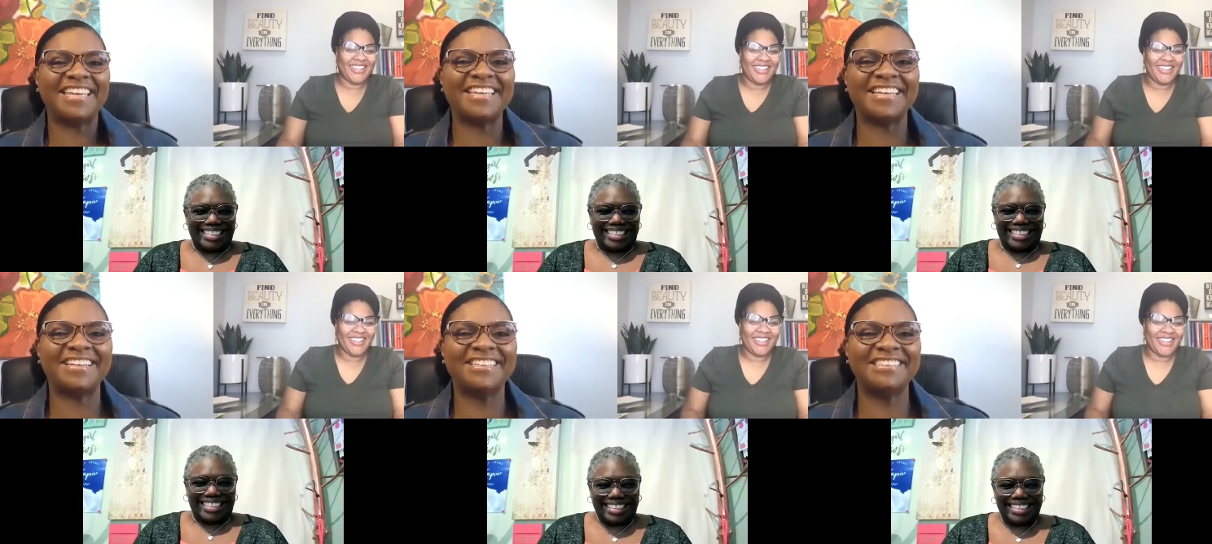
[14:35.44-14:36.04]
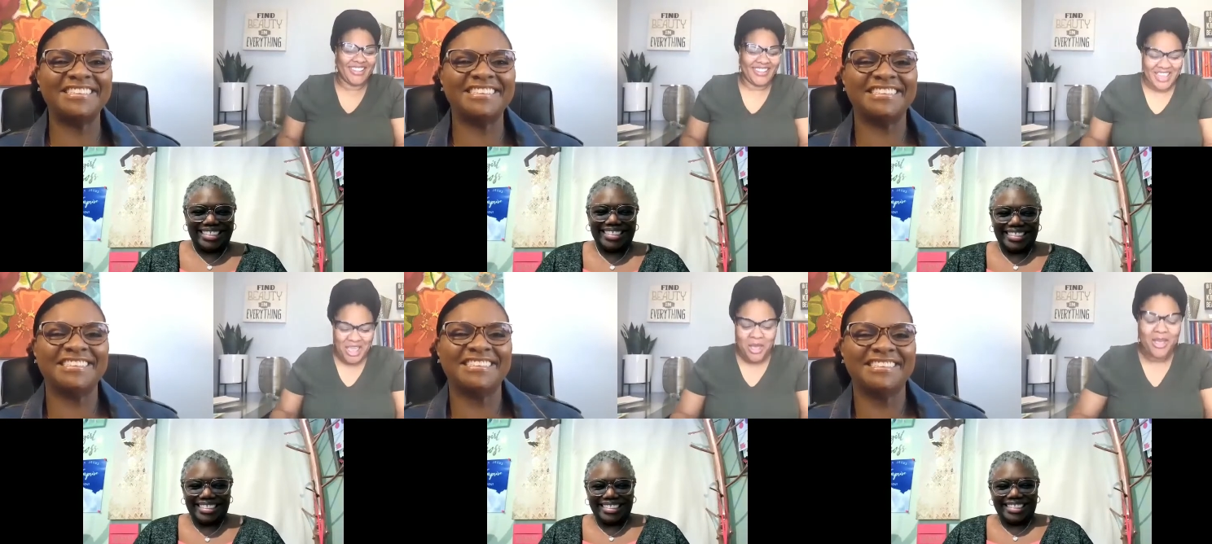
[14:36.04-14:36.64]
Speaker 1: you.
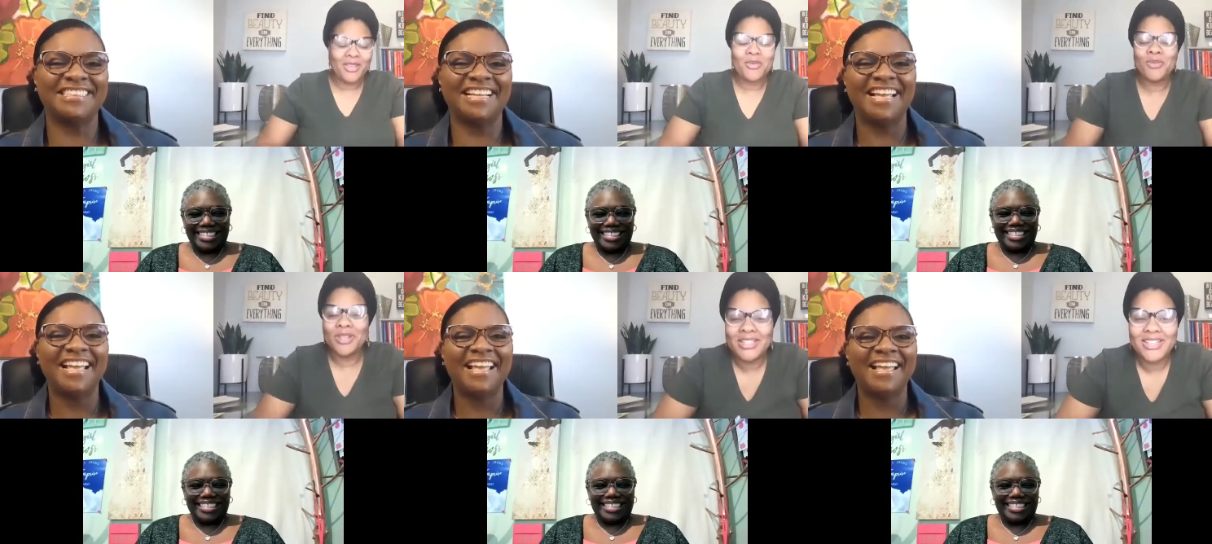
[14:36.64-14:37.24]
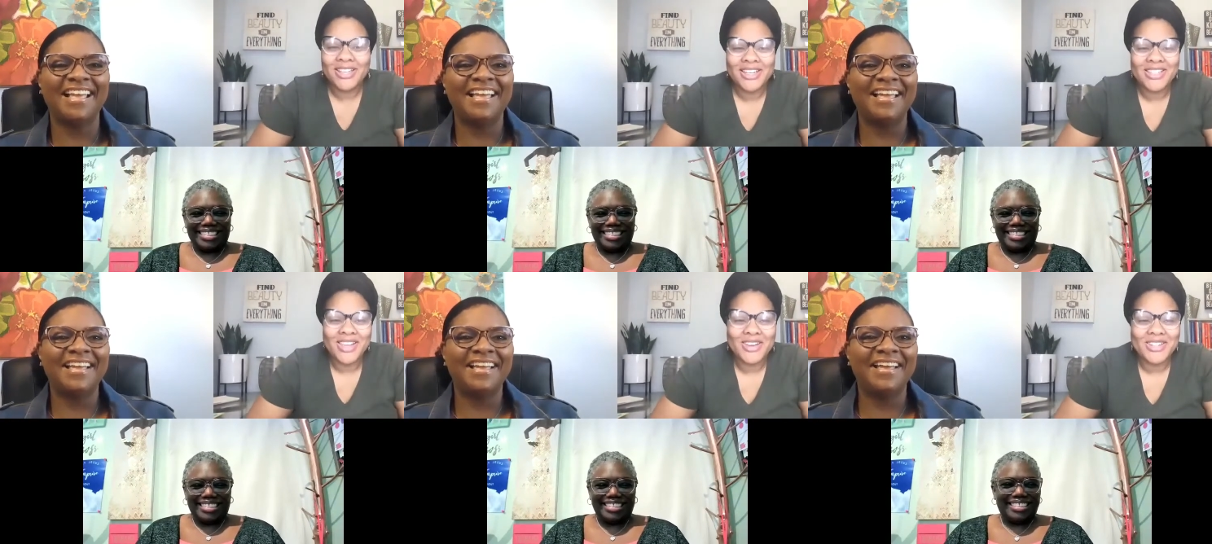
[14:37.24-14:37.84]
You really took
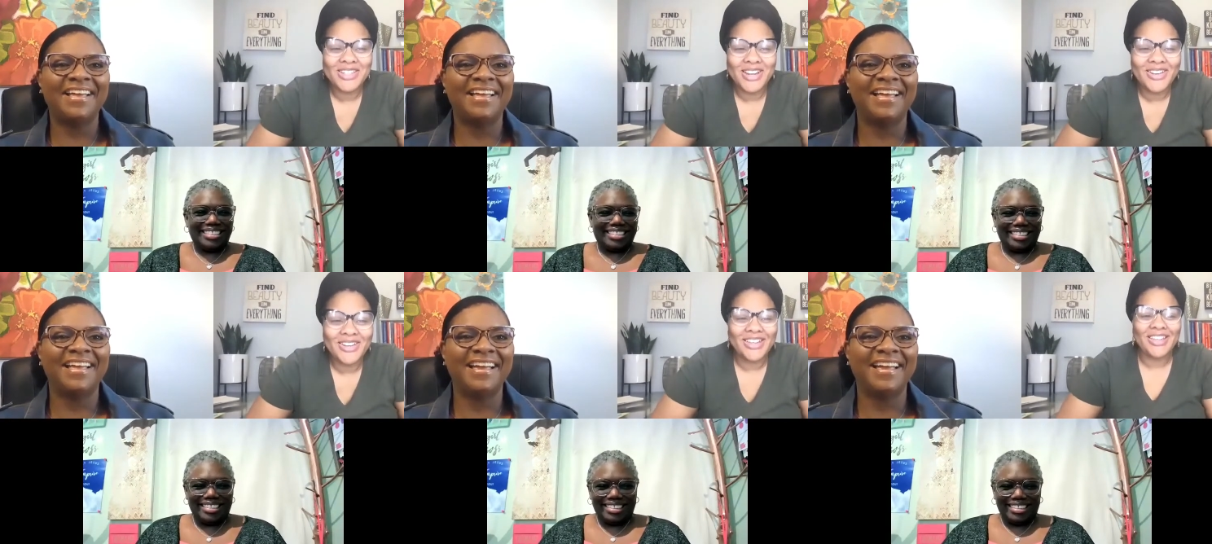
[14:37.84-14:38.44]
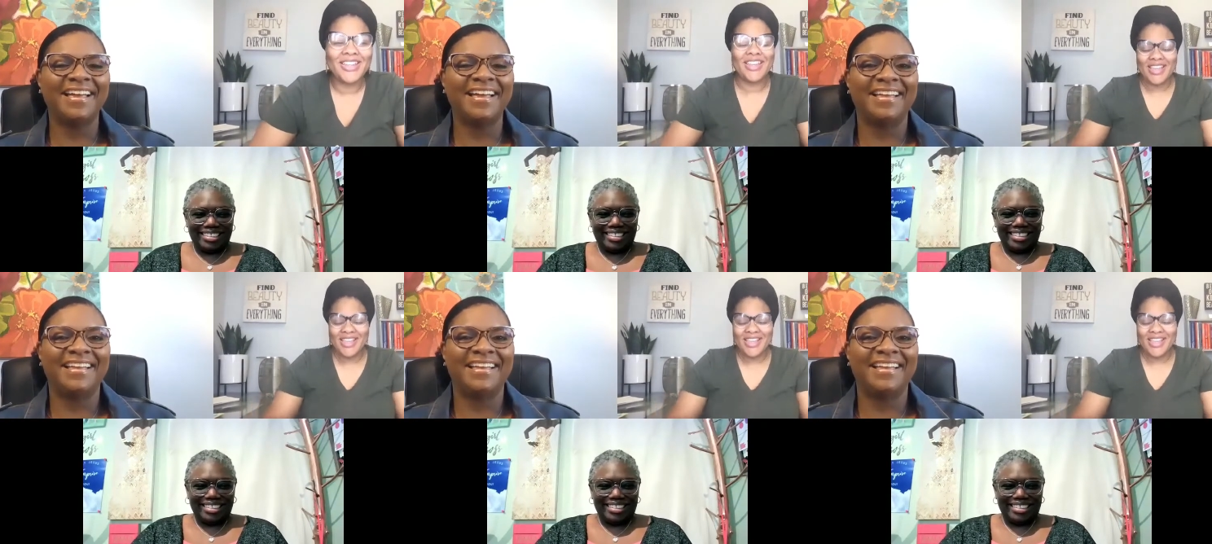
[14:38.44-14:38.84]
us on a journey.